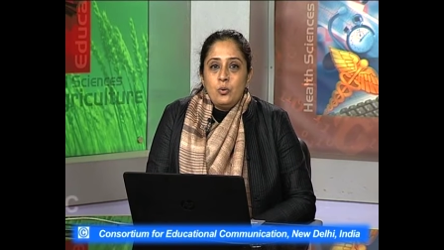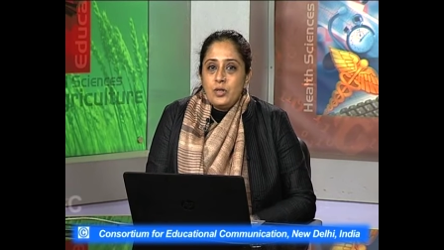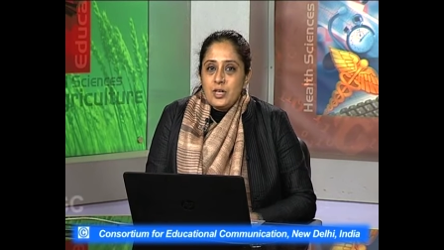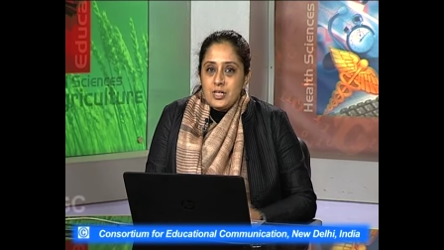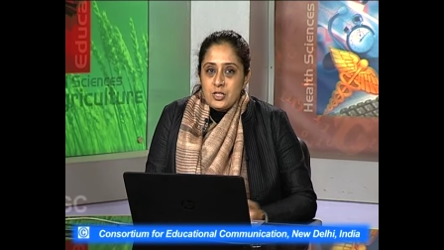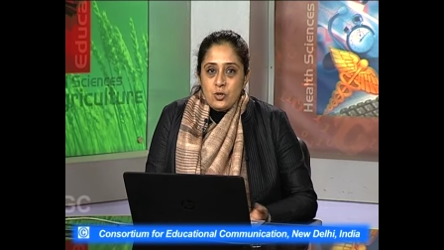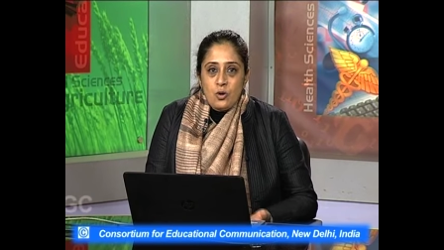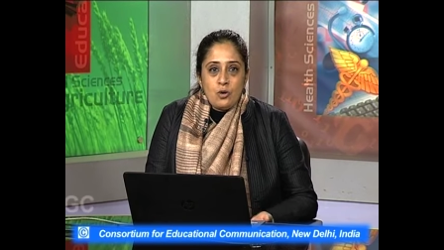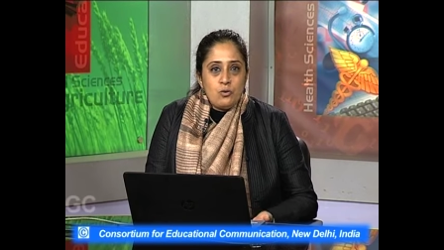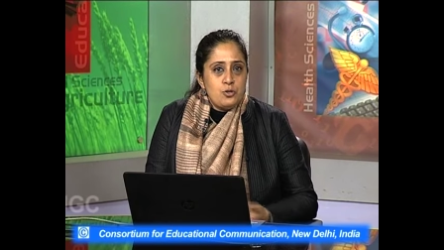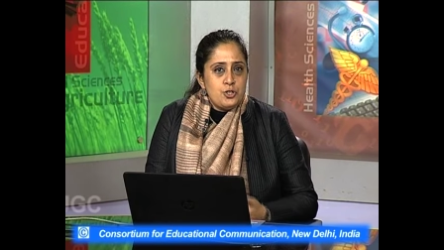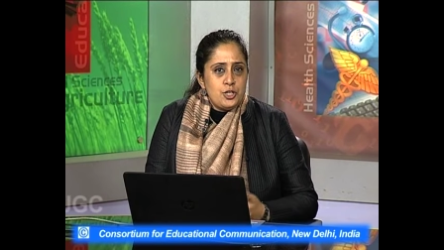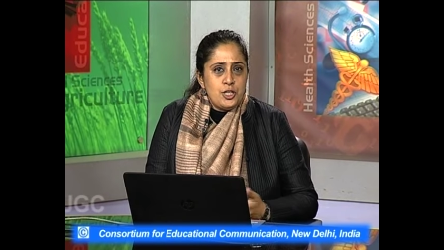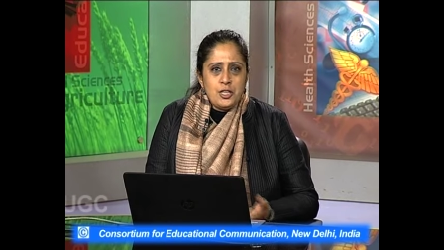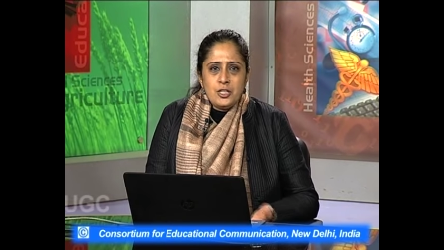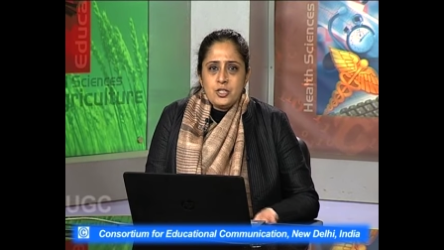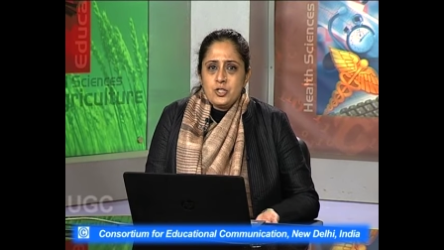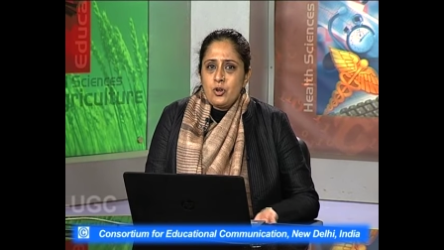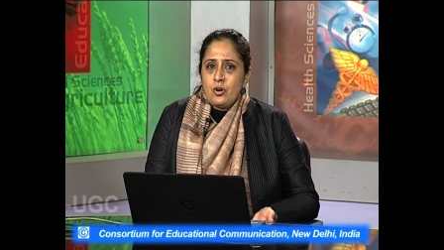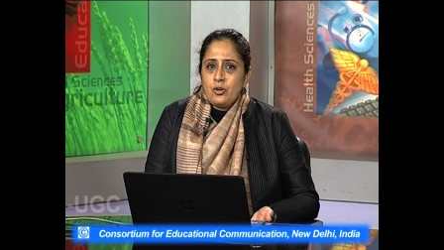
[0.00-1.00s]
who does not who
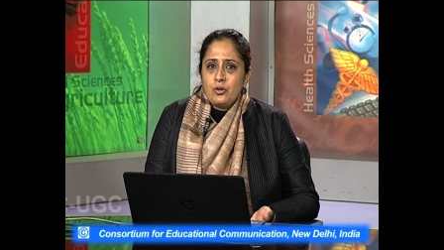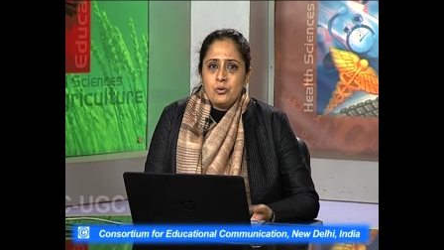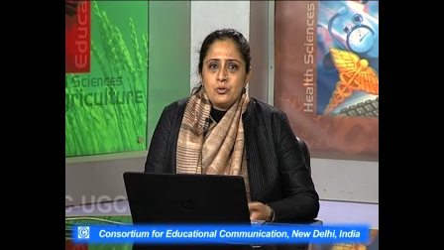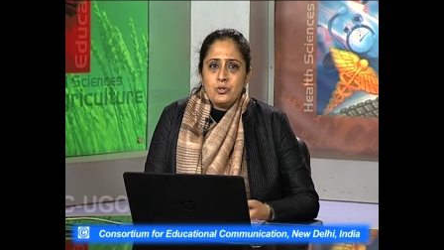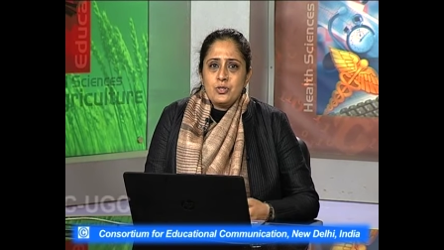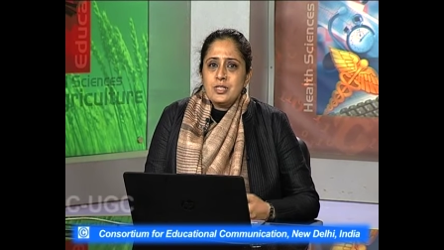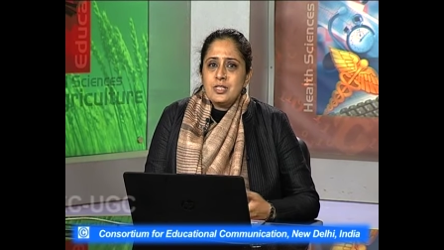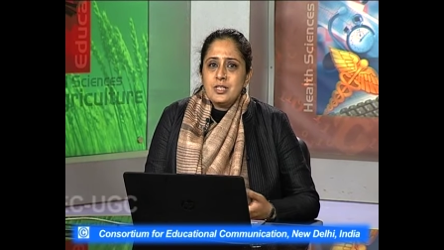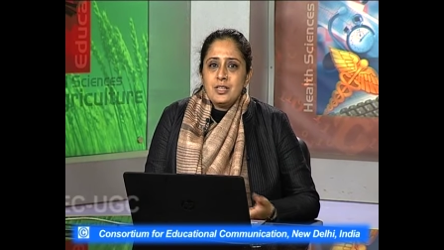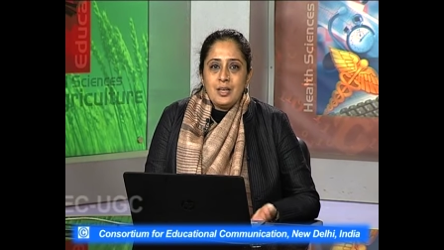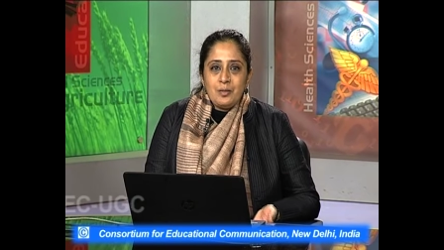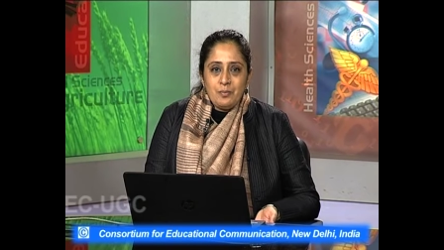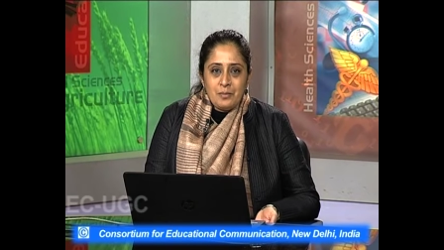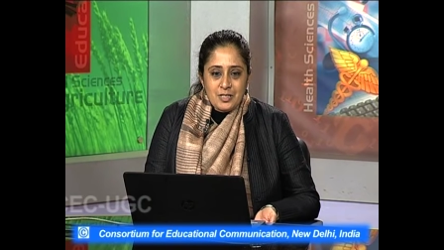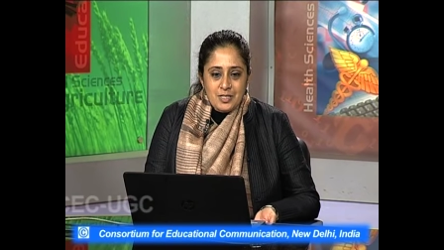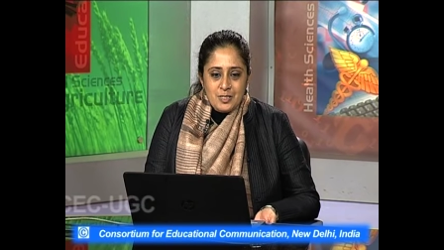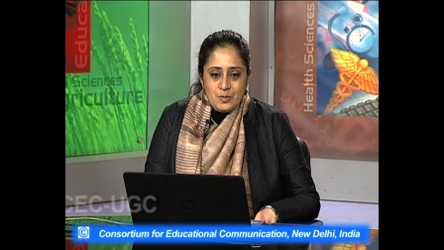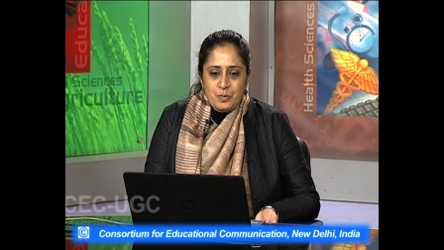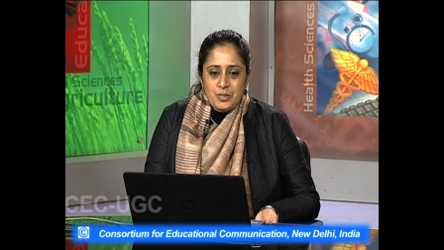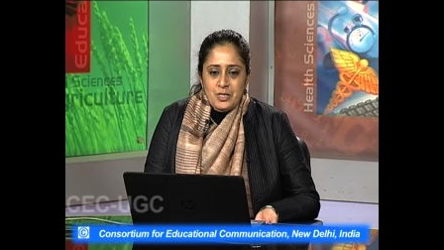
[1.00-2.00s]
she does not know so it's a
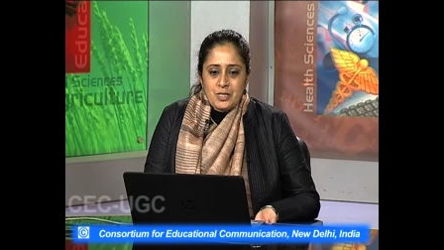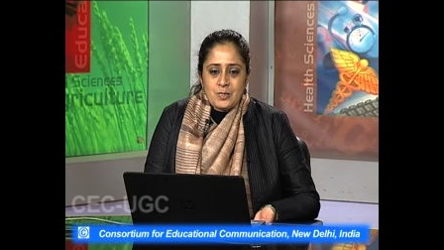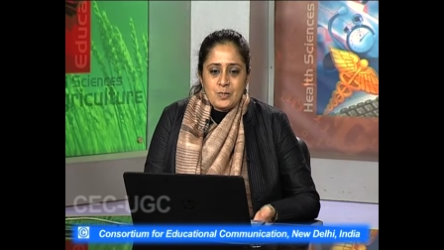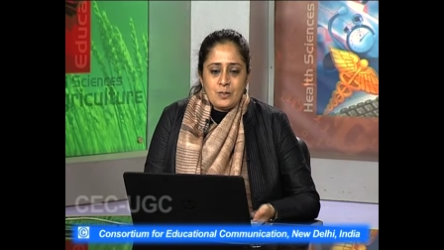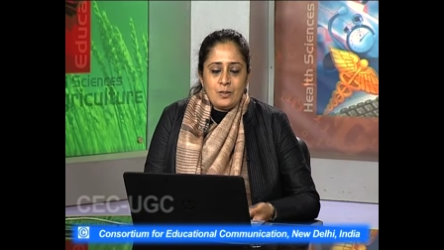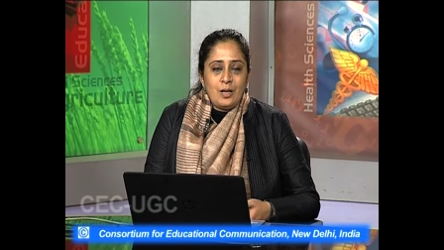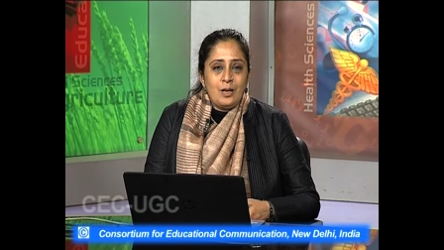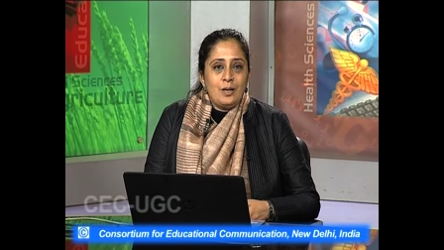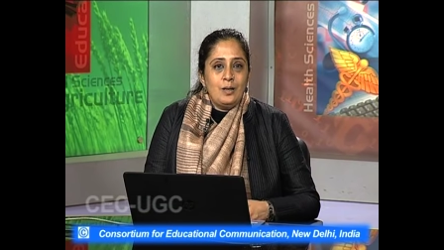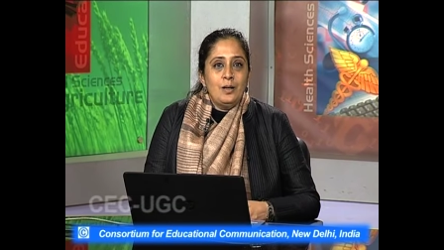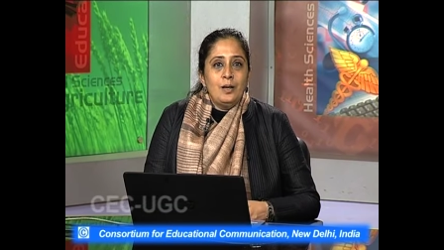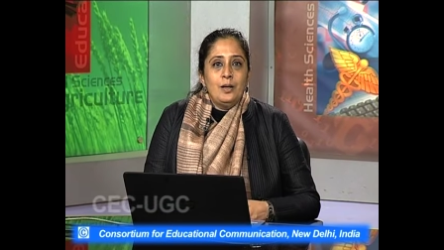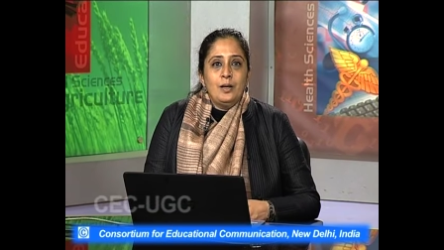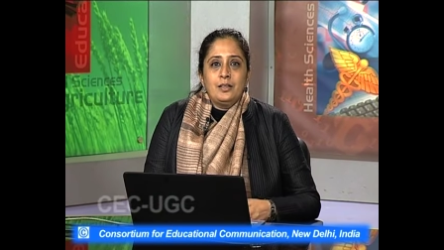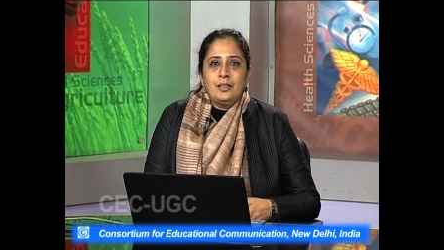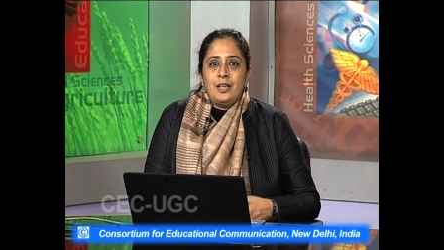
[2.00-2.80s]
nameless person and